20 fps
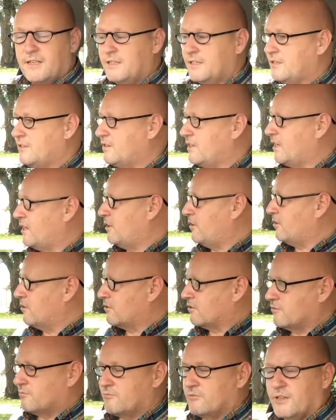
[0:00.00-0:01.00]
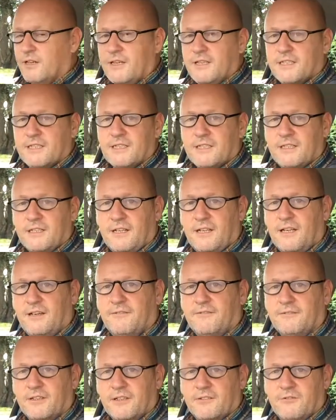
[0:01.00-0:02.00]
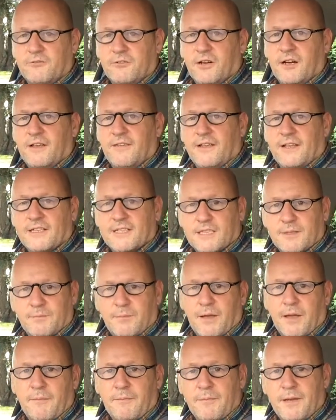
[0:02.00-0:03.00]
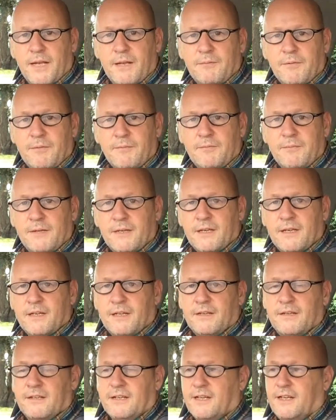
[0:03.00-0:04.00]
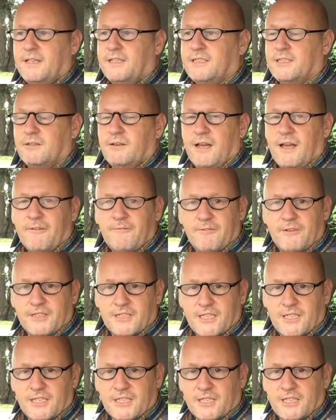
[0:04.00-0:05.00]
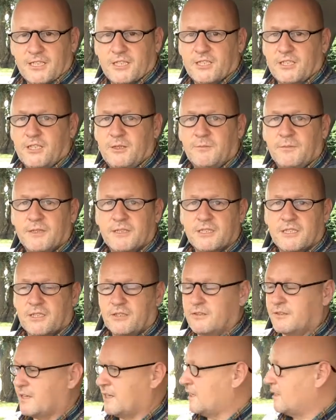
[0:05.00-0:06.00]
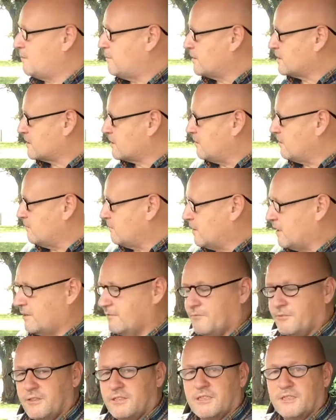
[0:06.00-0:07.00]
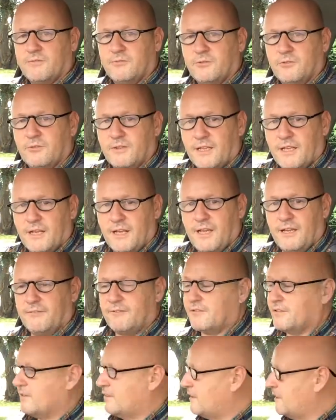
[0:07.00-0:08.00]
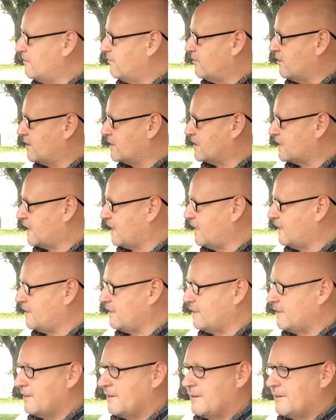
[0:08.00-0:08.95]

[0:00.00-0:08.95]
you then look right left and right that's the bare minimum Okay, so every T-junction you must do that. You must look right first of all, then left, then right again.